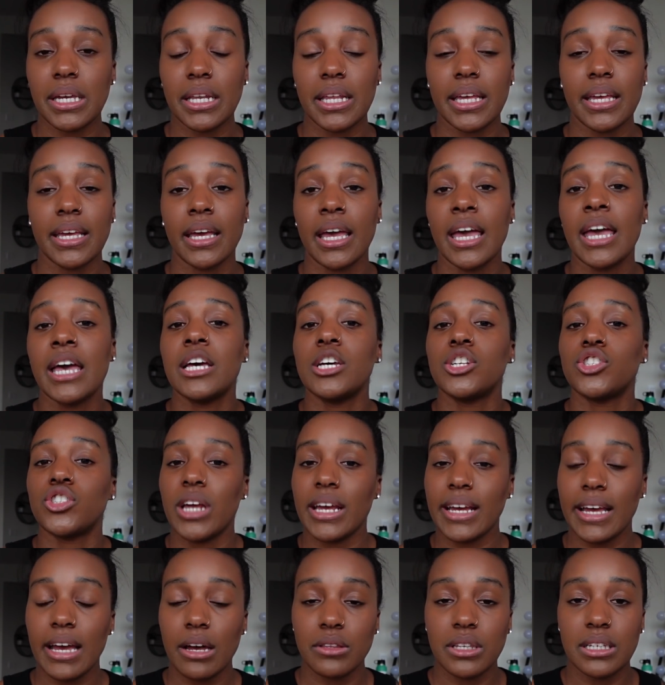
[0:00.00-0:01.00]
eating,
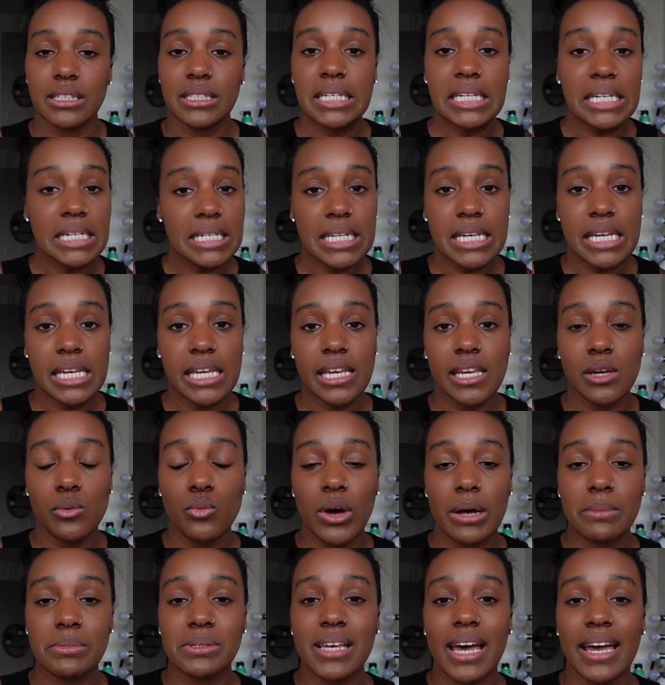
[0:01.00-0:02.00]
check out the TDE
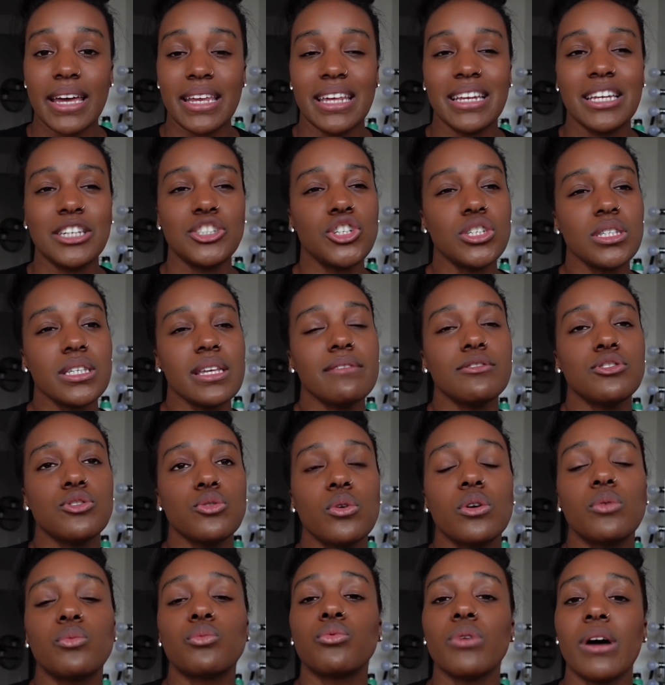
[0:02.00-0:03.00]
website, and it just gives
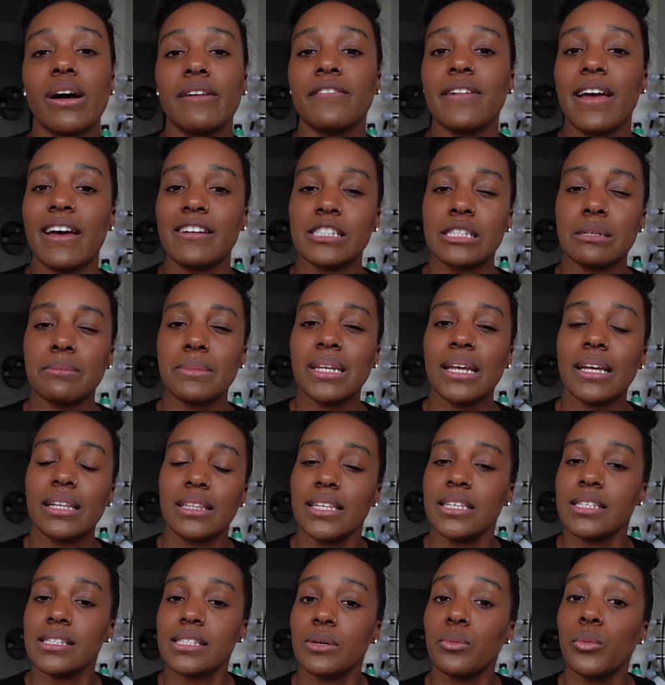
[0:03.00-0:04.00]
you a rough estimate, at
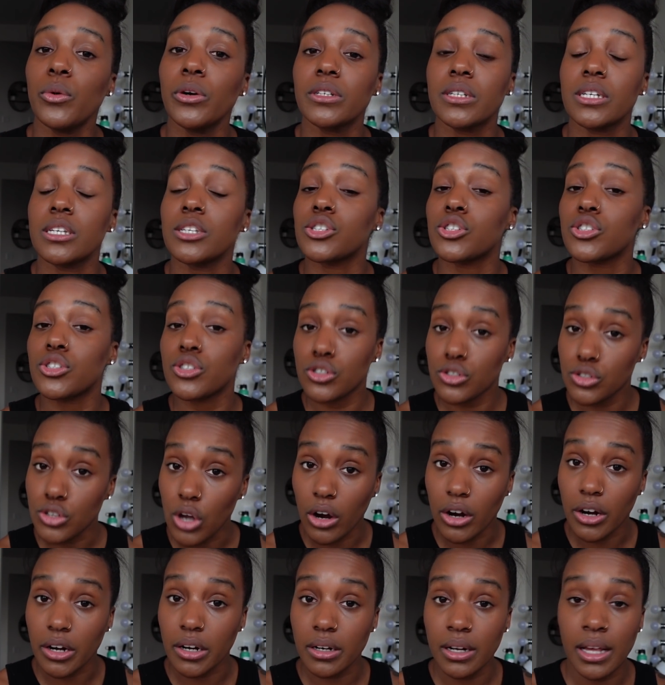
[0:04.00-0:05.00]
least somewhere to
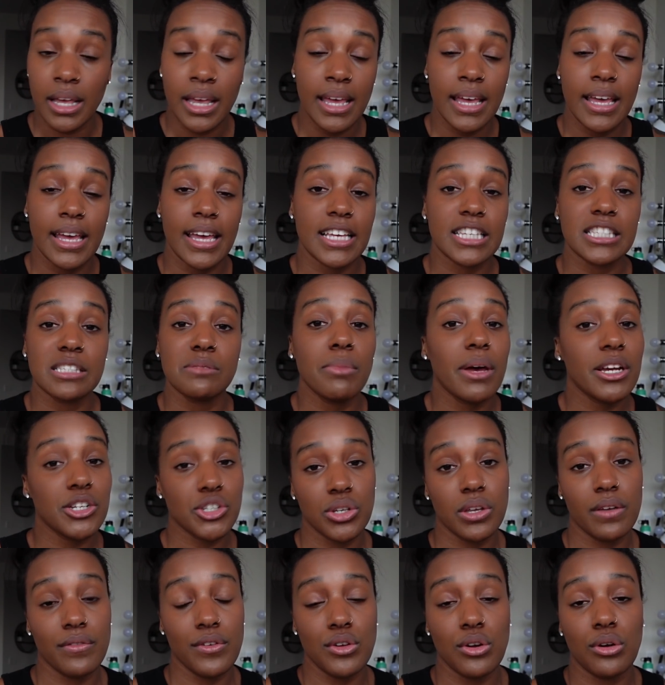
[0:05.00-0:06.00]
start,
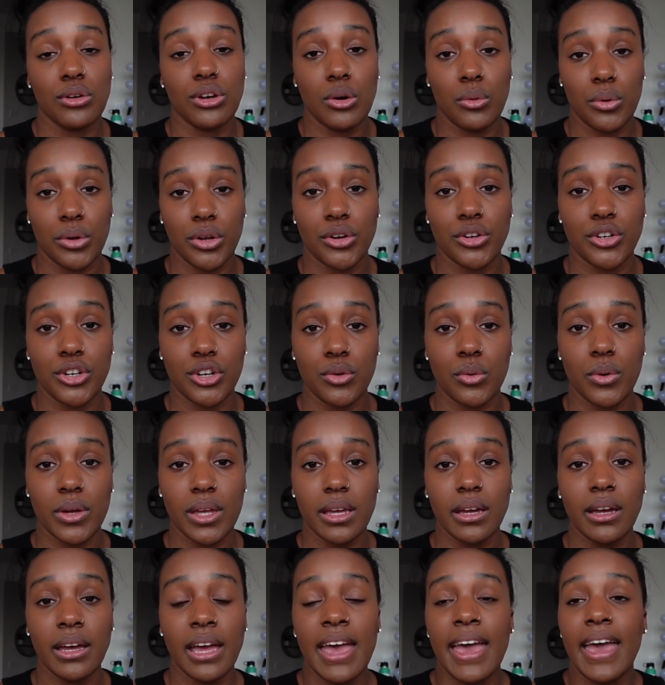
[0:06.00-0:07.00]
especially if you don't know what you're
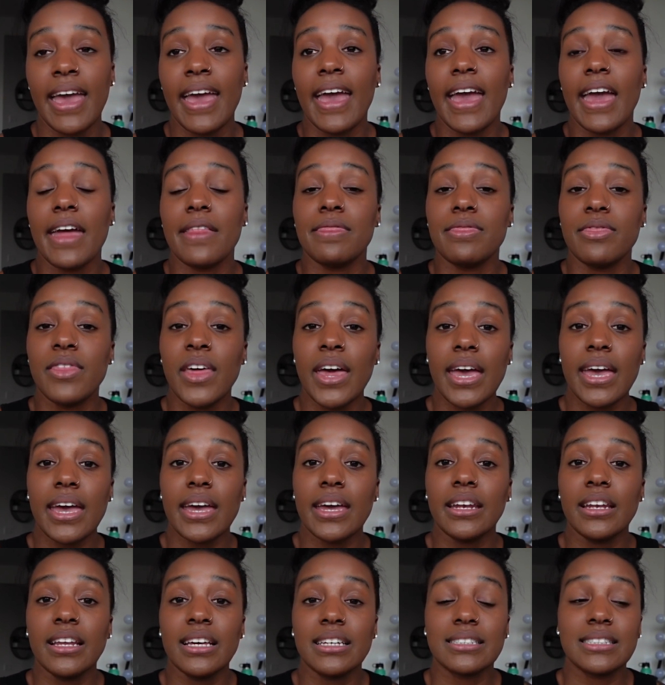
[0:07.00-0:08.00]
doing. And
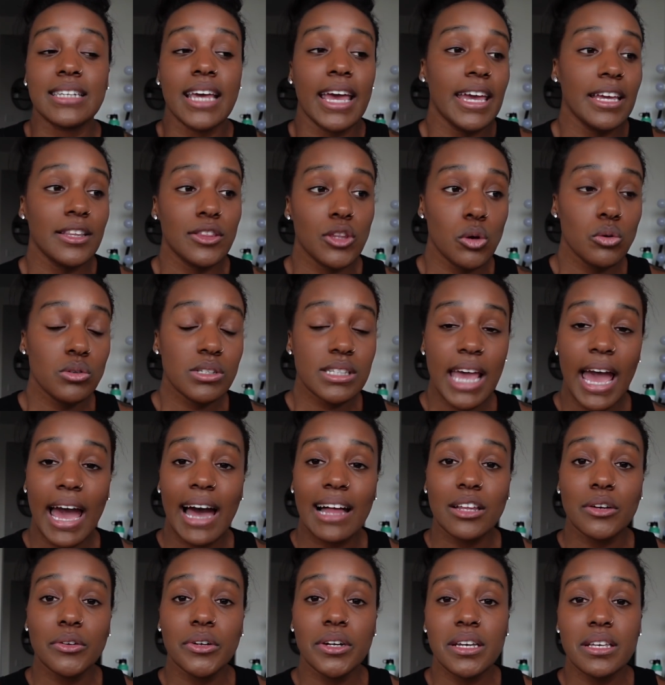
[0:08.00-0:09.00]
then take those
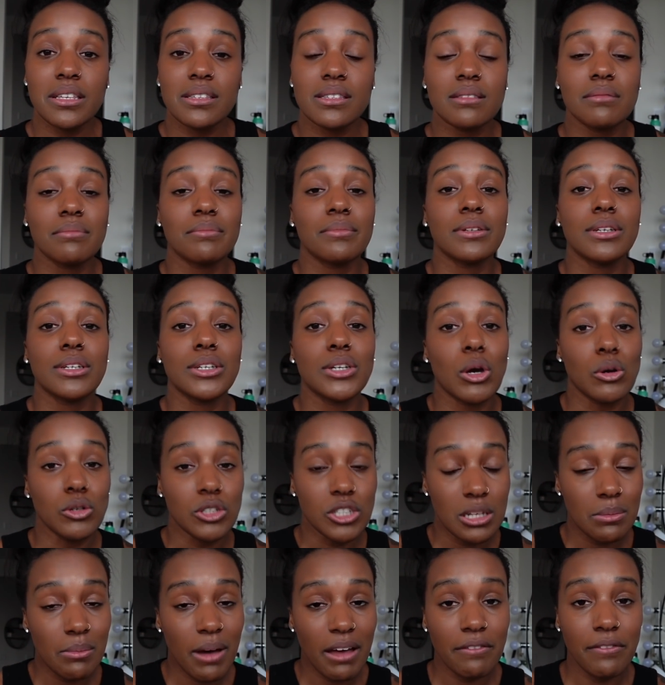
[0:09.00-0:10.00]
calories, go
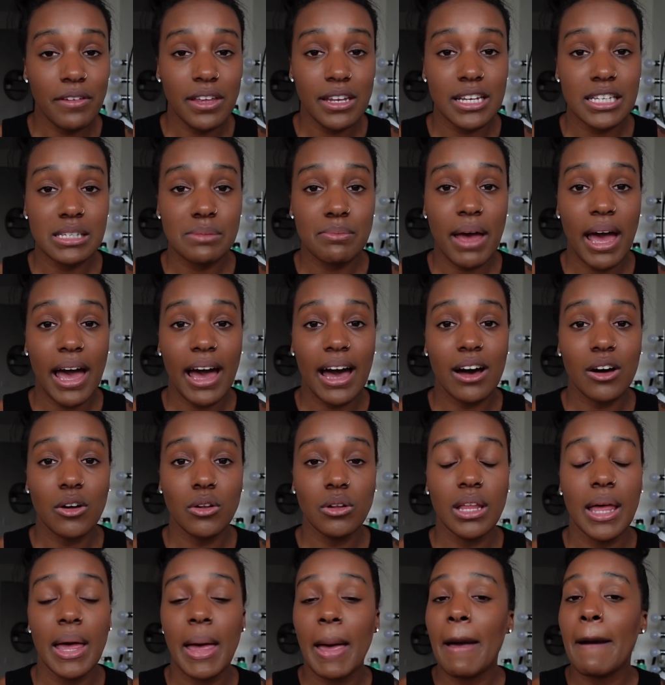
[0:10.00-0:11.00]
to
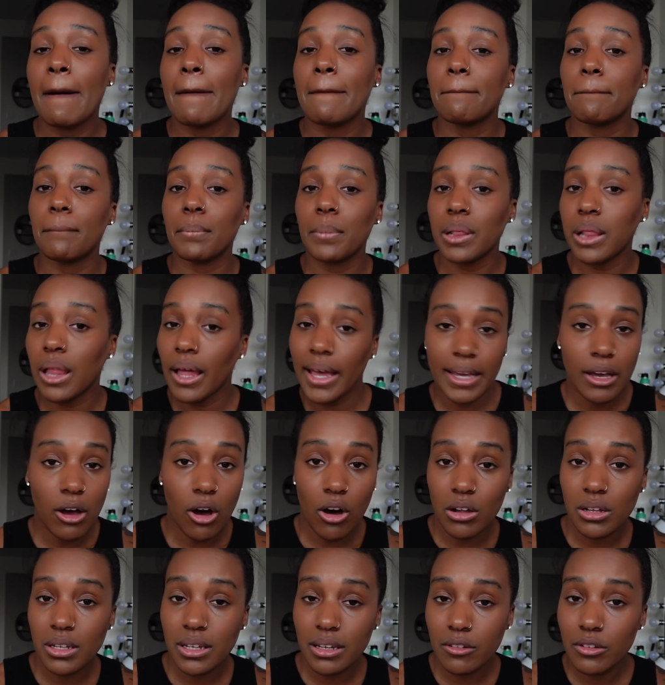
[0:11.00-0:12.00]
Myfitnesspal, plug
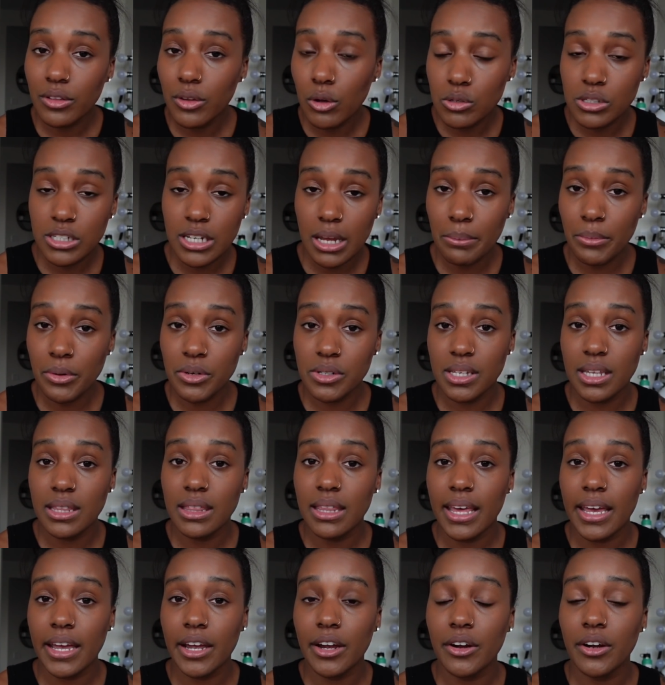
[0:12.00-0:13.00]
all of those numbers
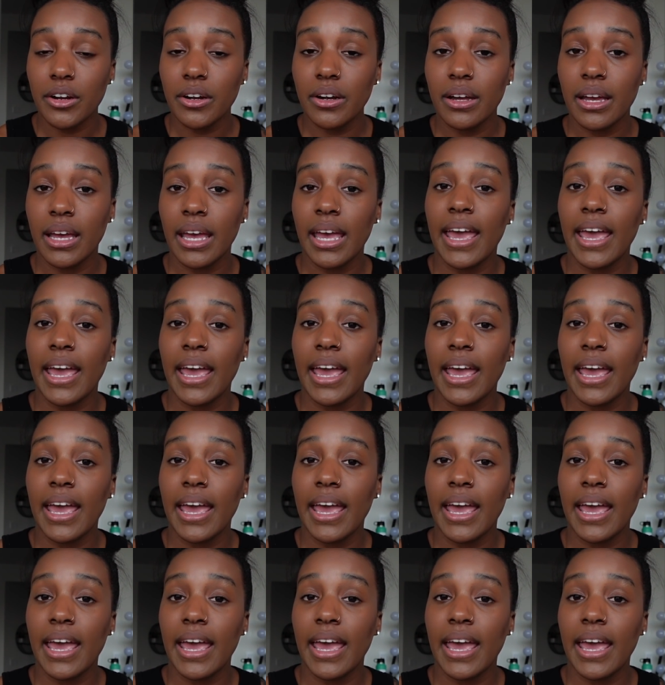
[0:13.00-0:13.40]
in there,